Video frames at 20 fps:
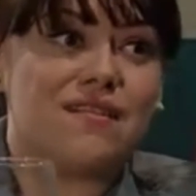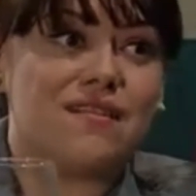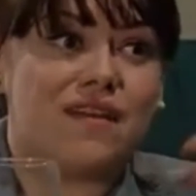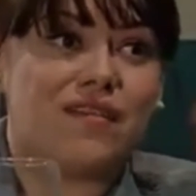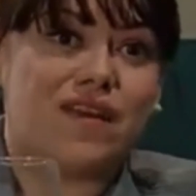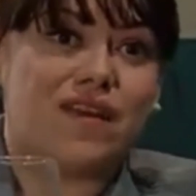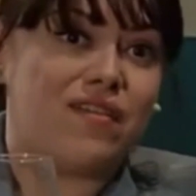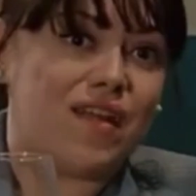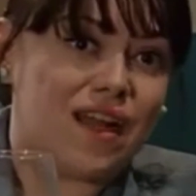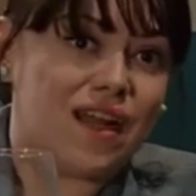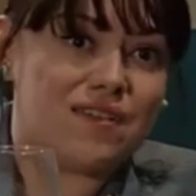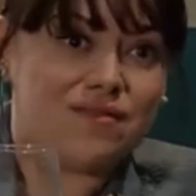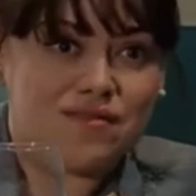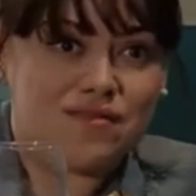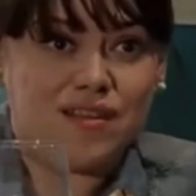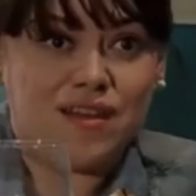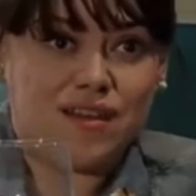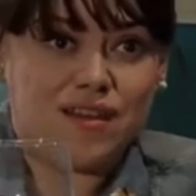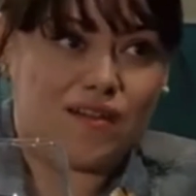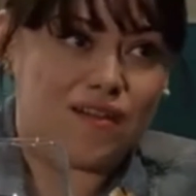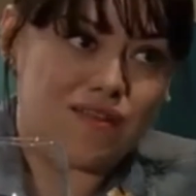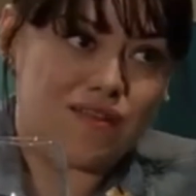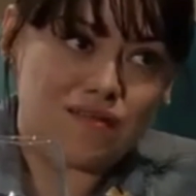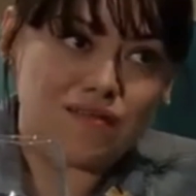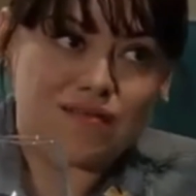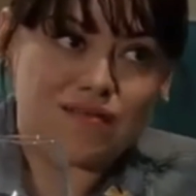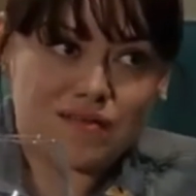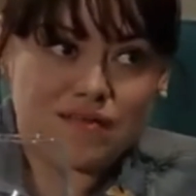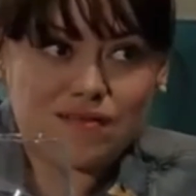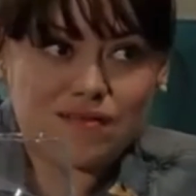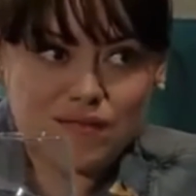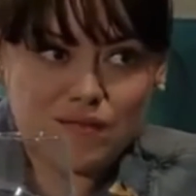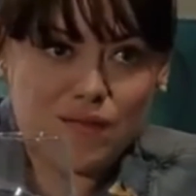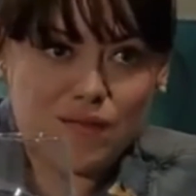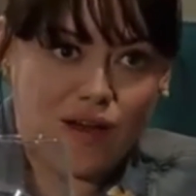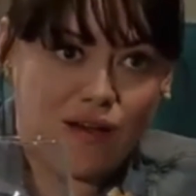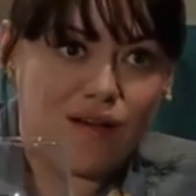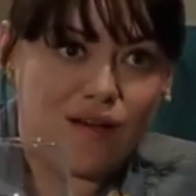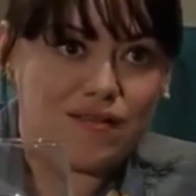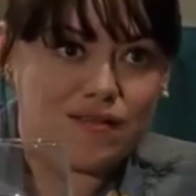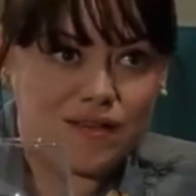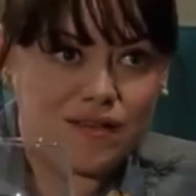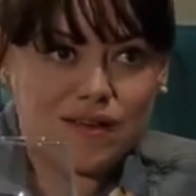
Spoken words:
I've even had, you know, not...